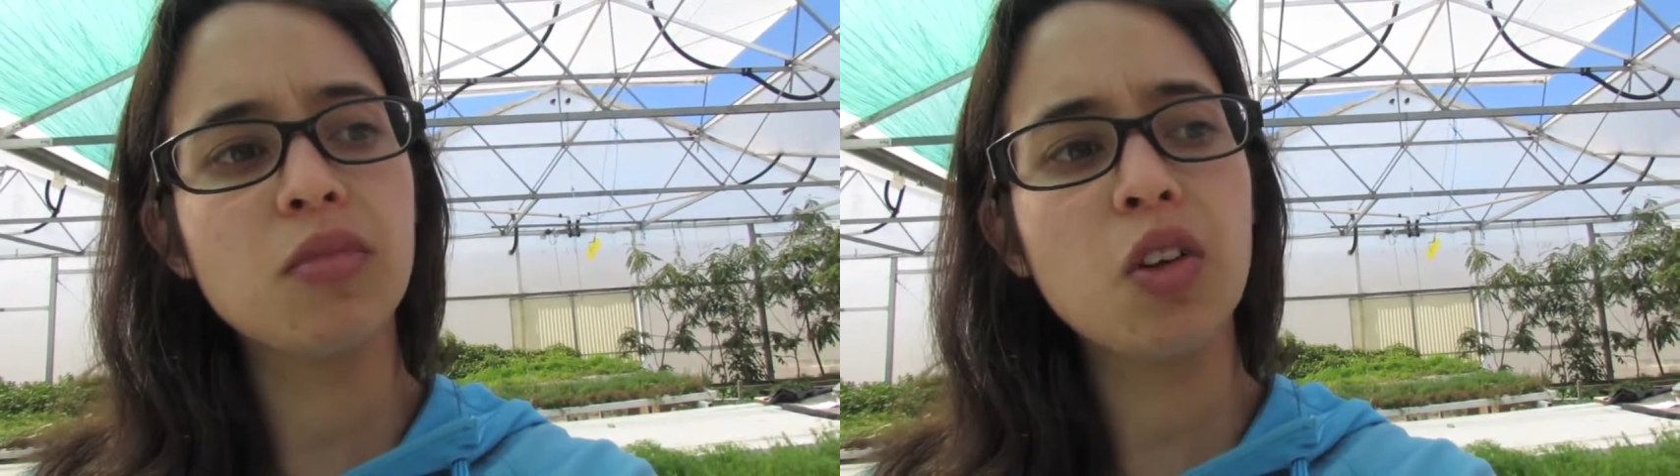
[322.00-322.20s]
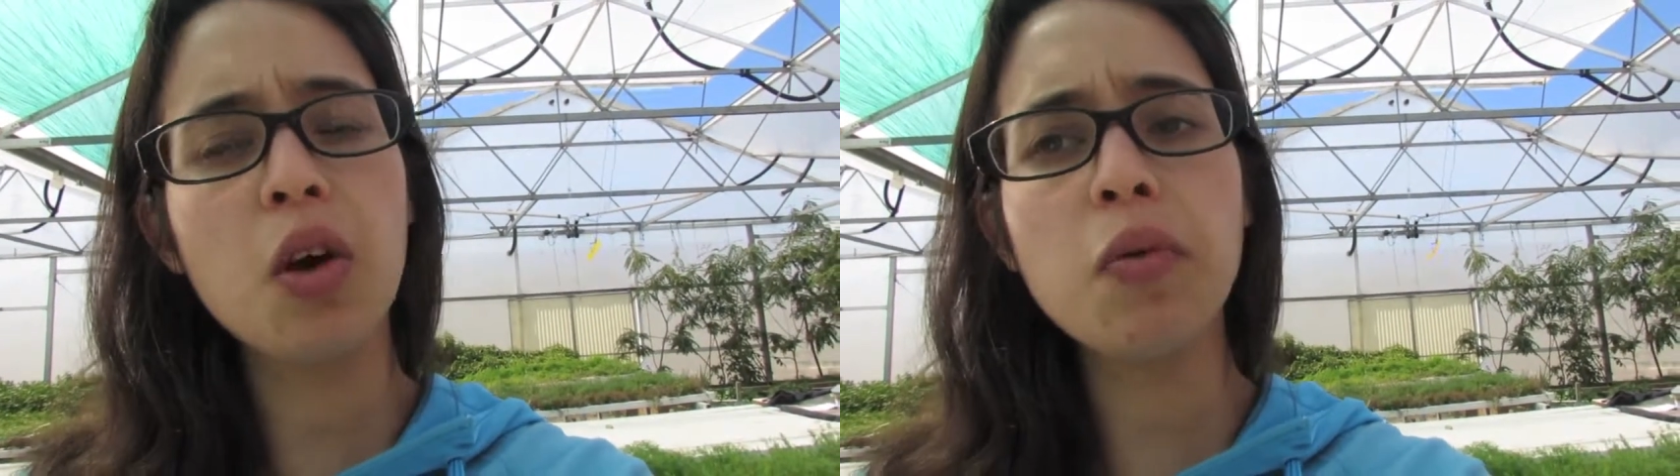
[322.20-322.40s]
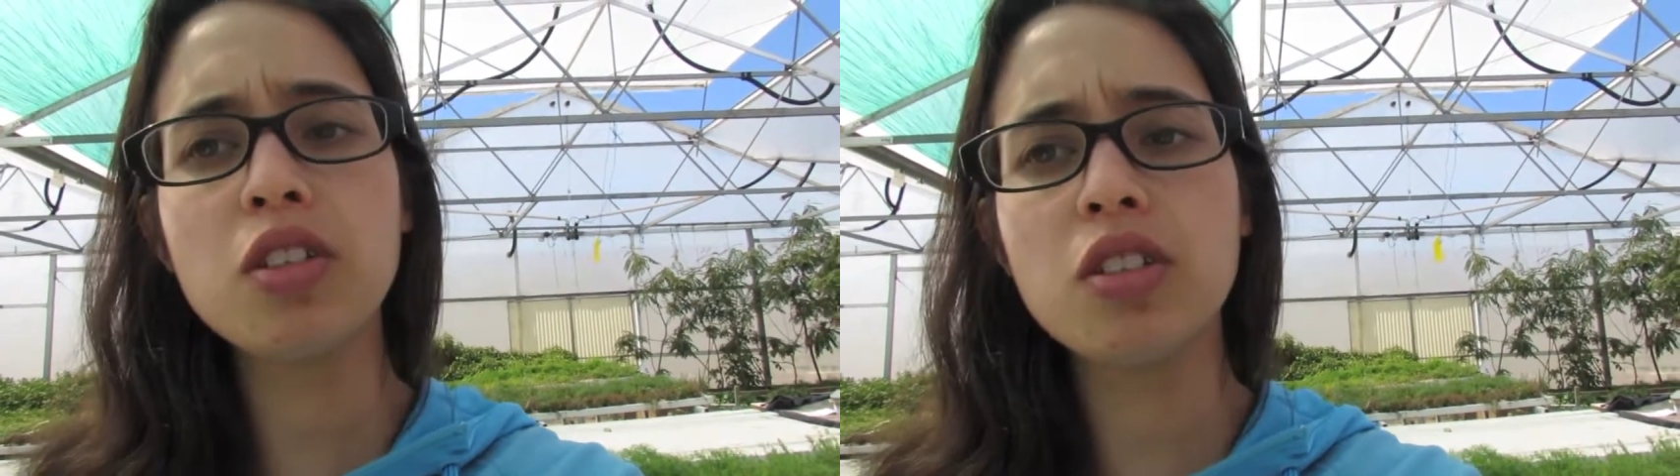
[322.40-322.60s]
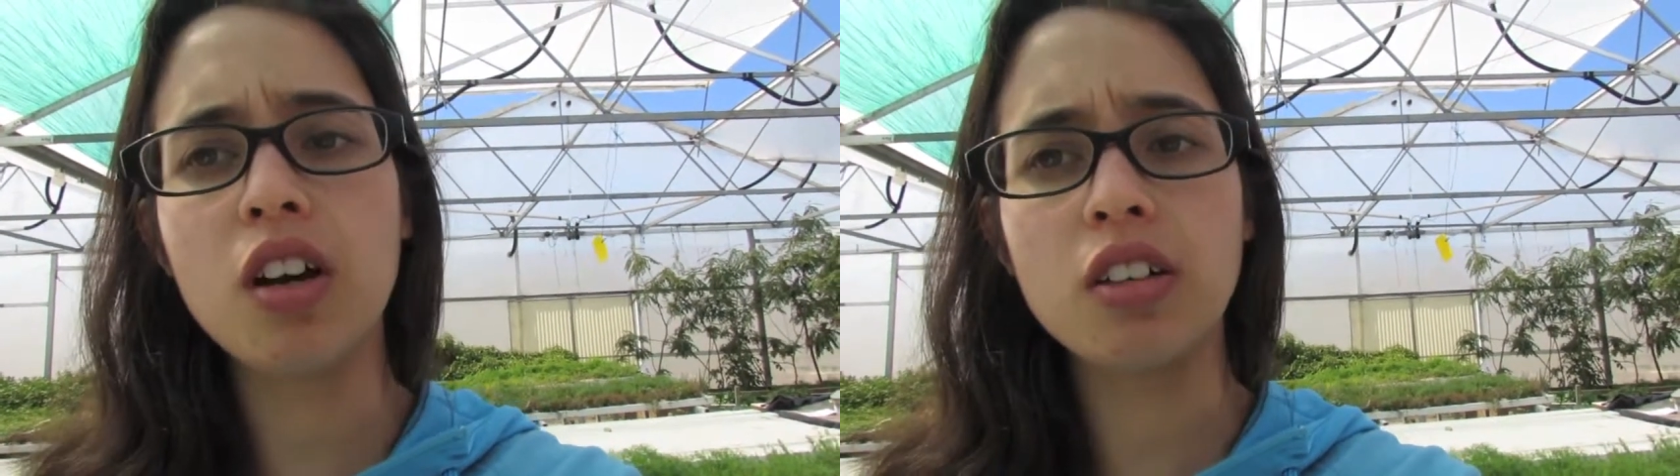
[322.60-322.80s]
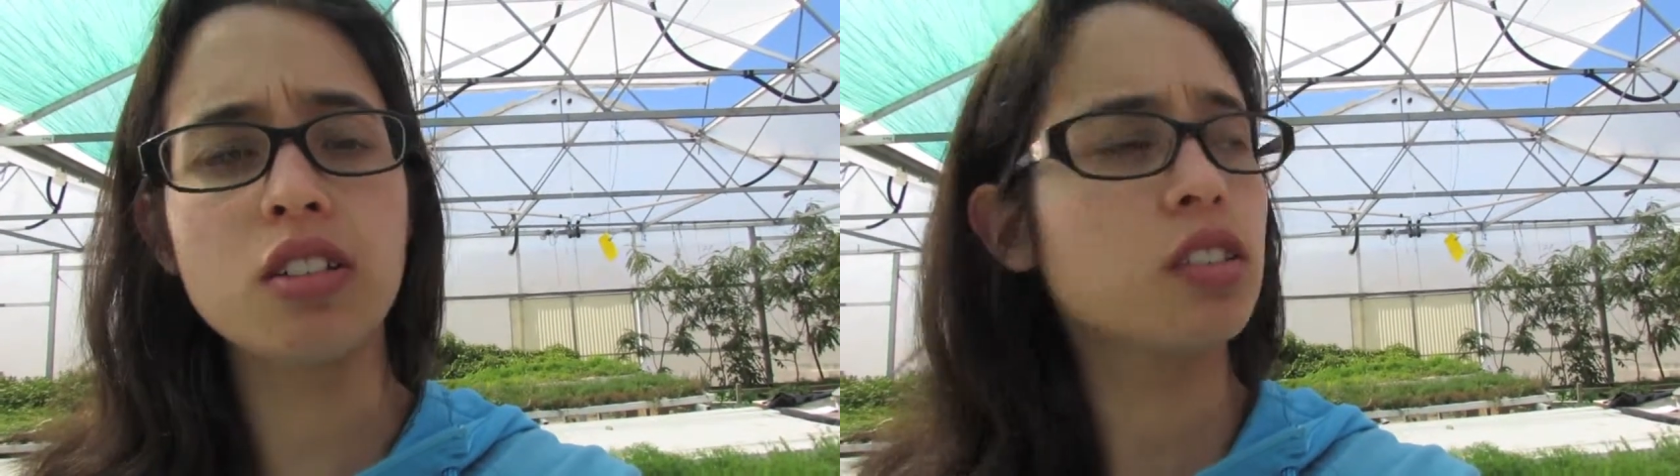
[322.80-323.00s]
Oh, that one's
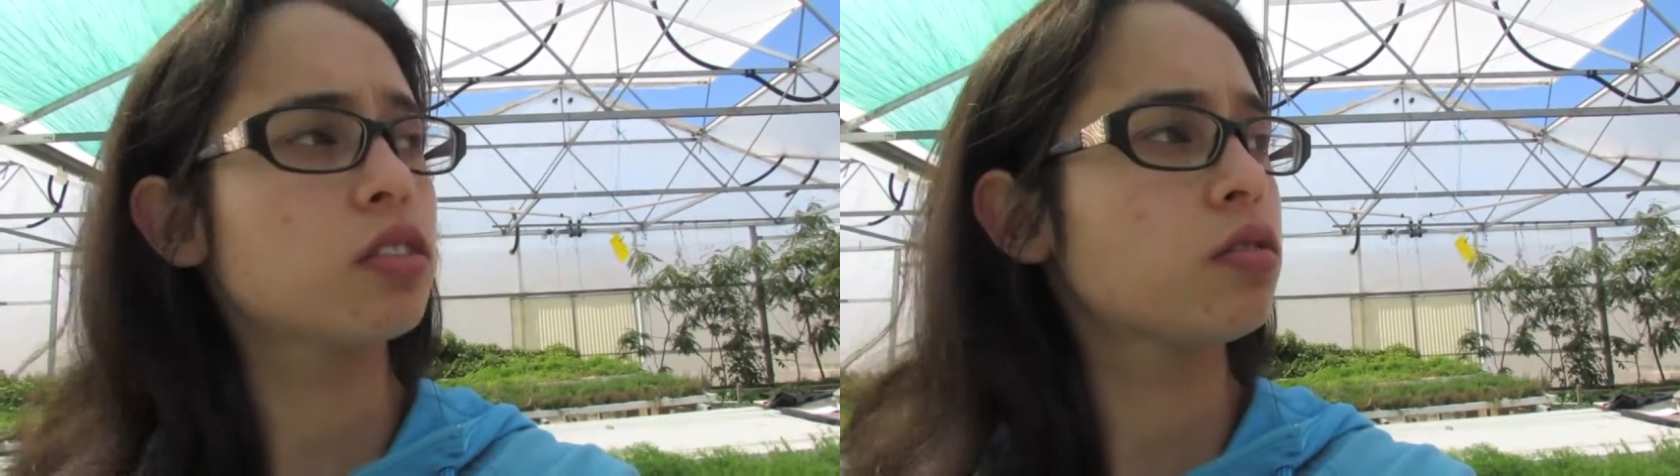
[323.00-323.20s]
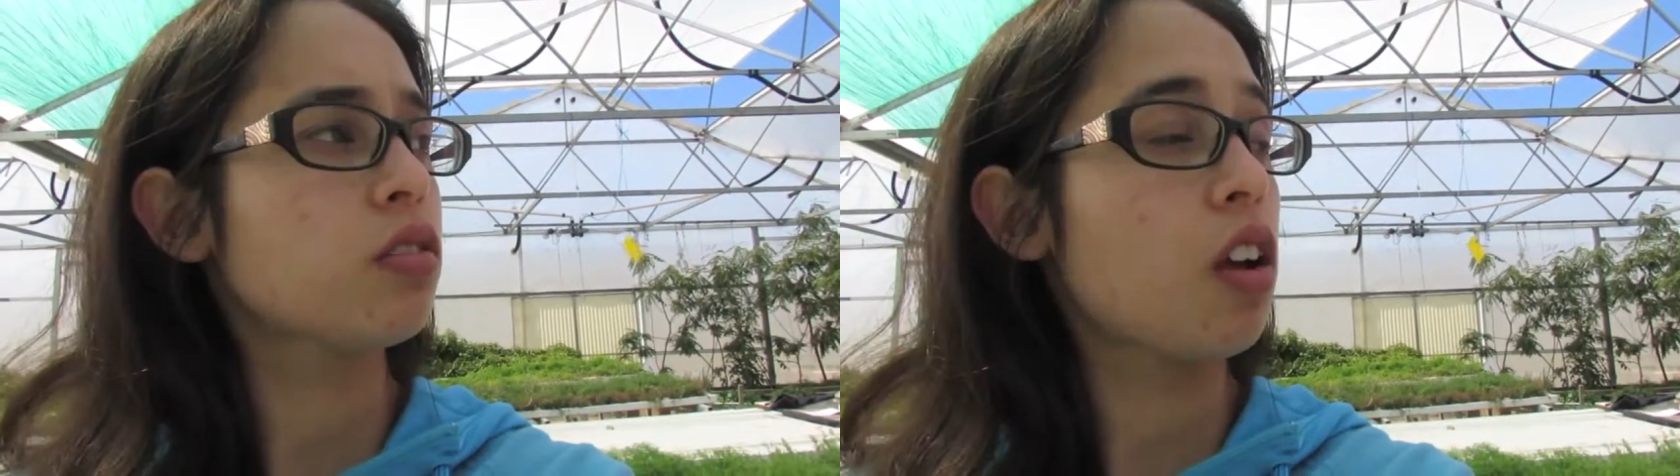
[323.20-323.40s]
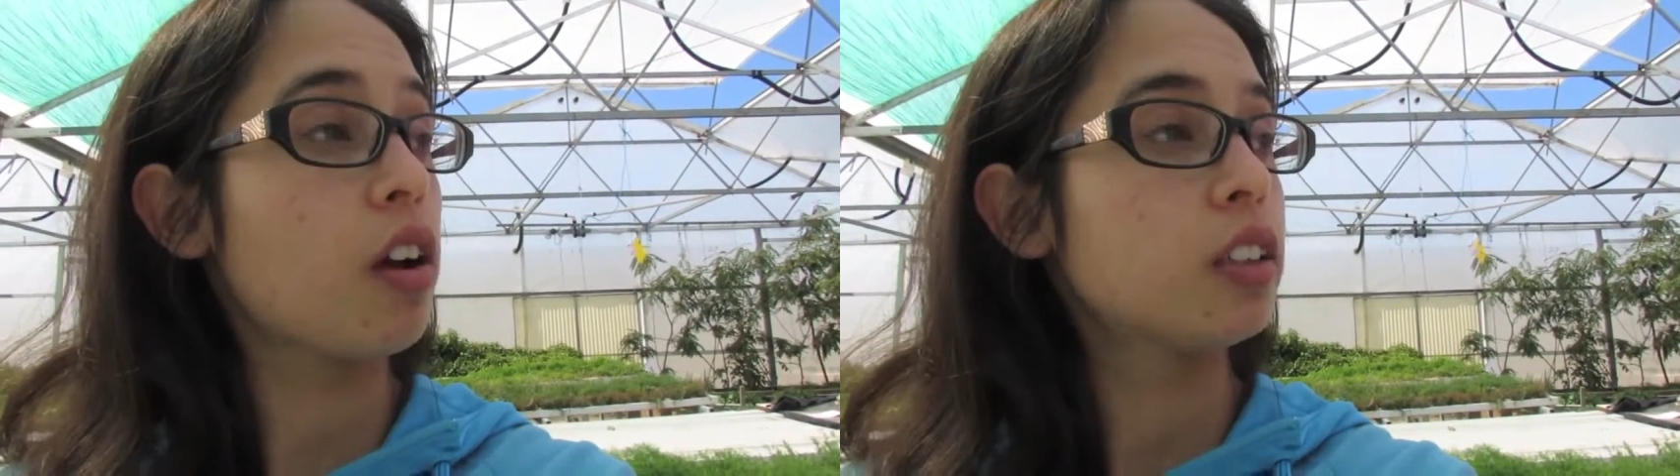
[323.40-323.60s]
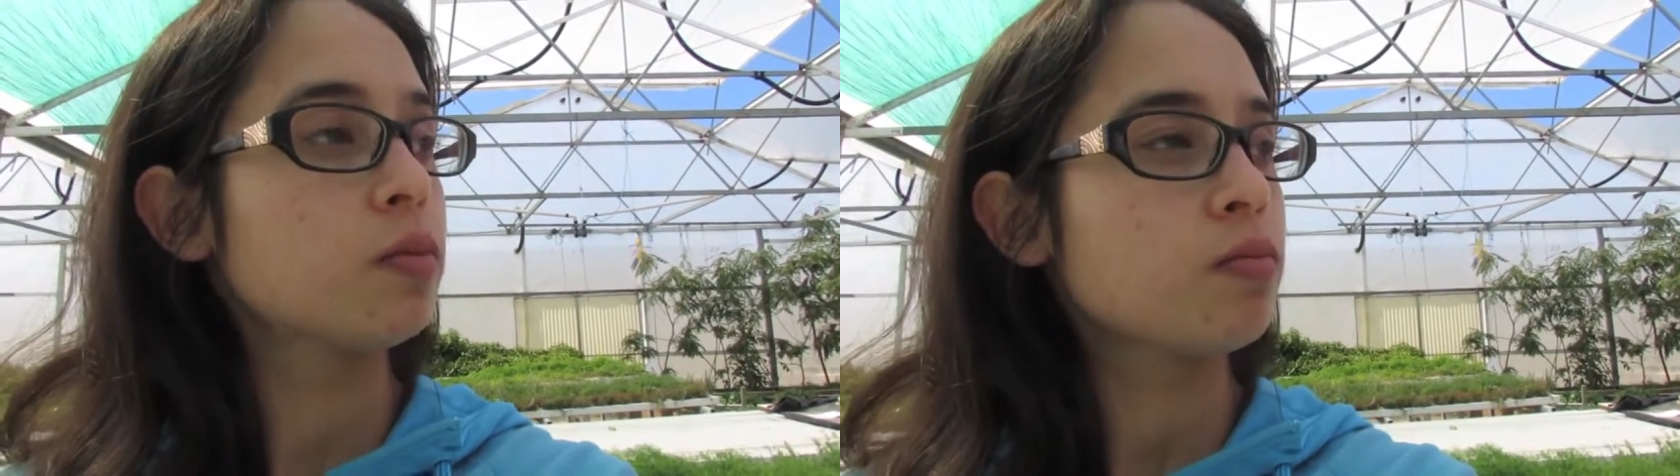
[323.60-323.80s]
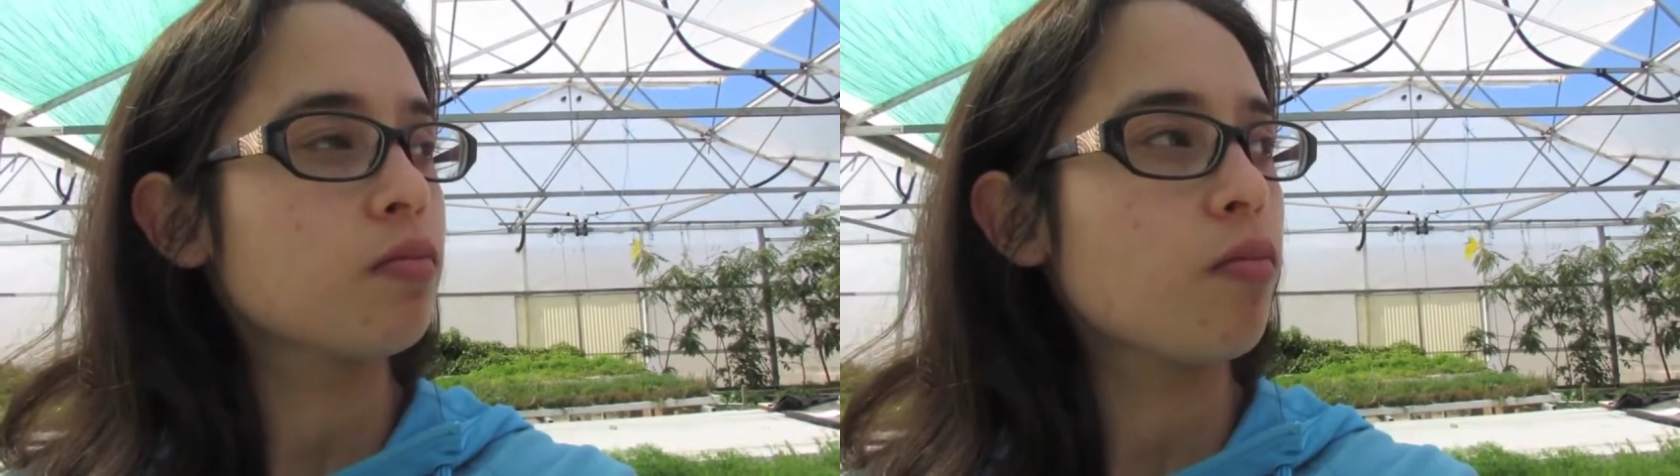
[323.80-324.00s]
nice.
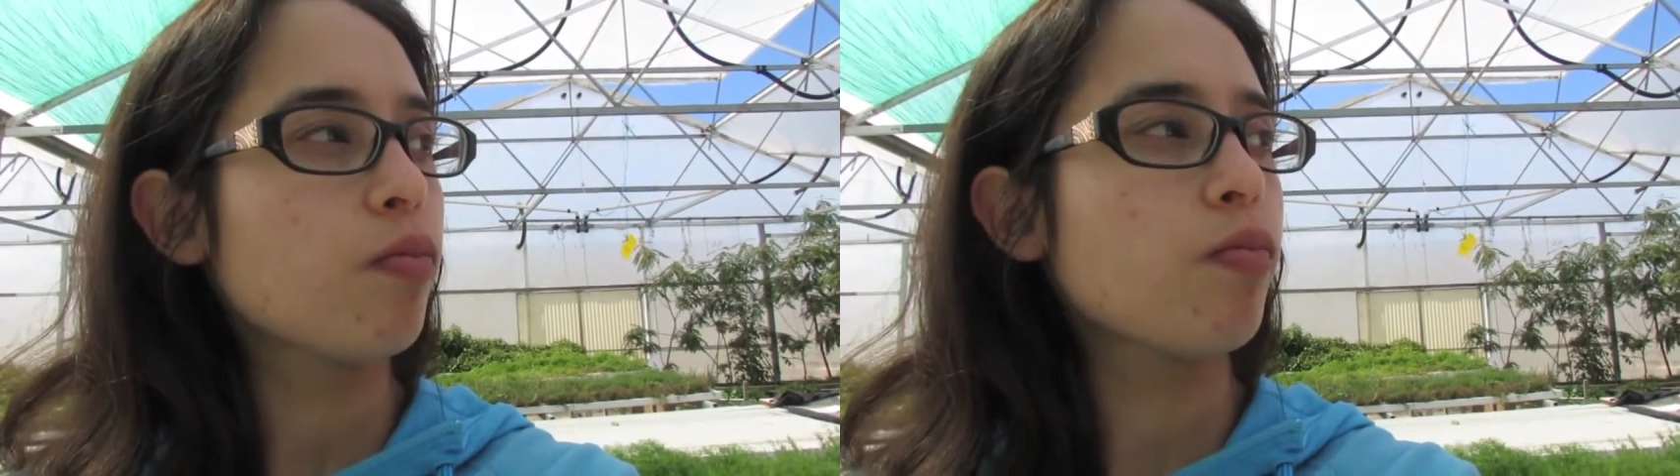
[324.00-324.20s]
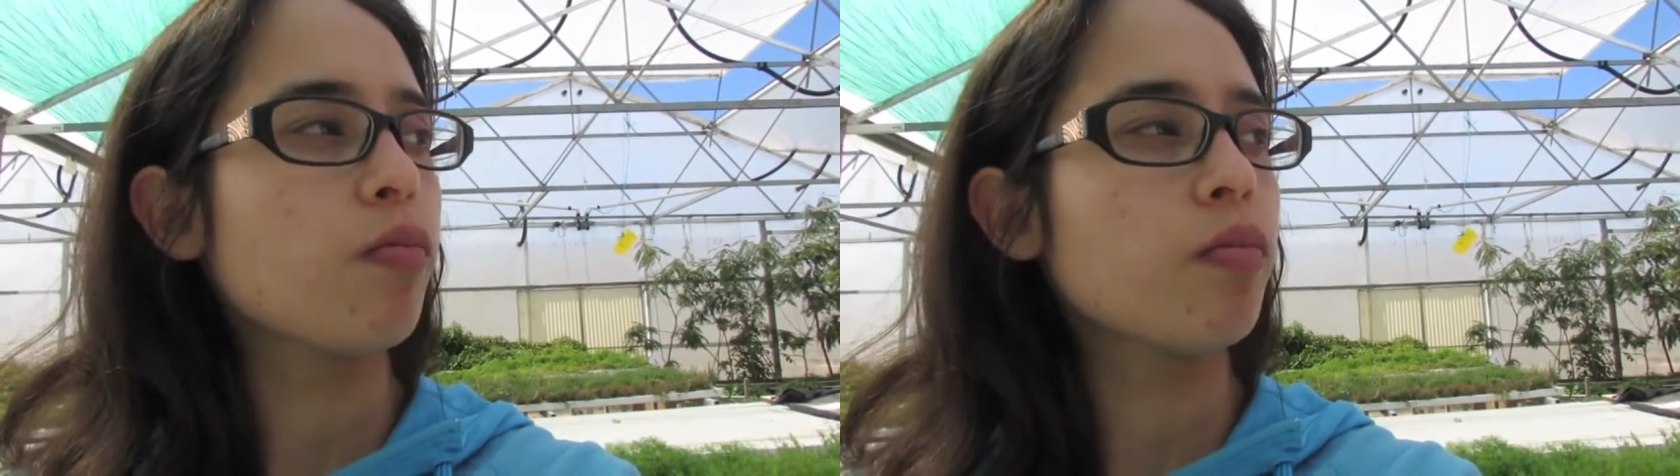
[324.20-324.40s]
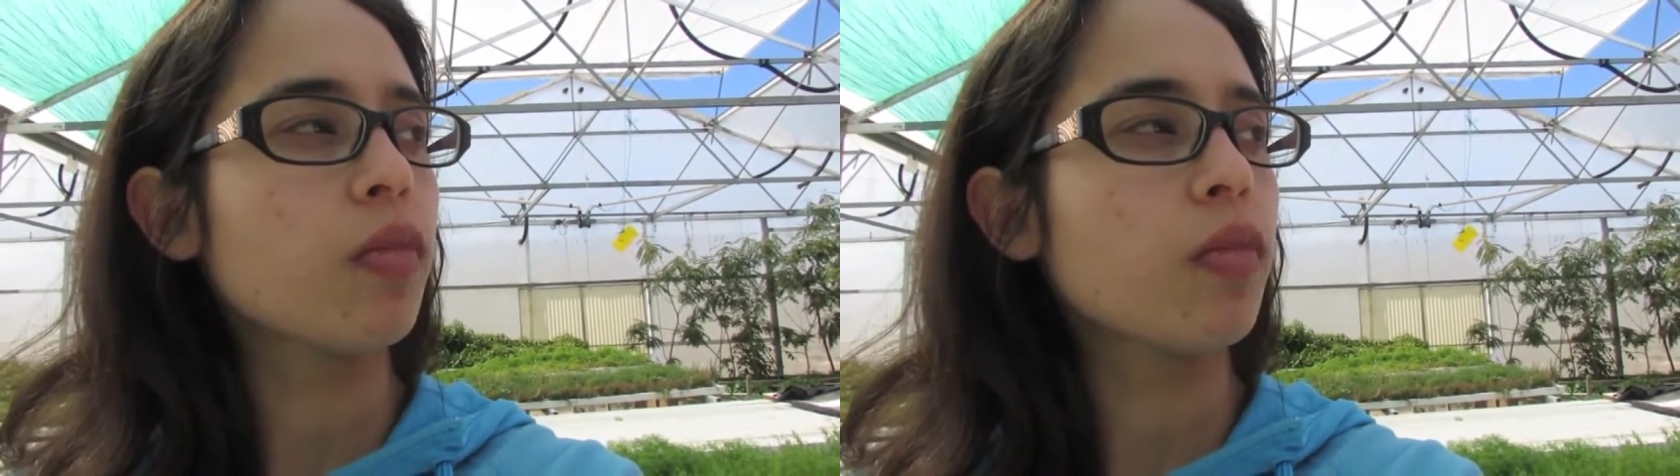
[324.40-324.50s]
Mm.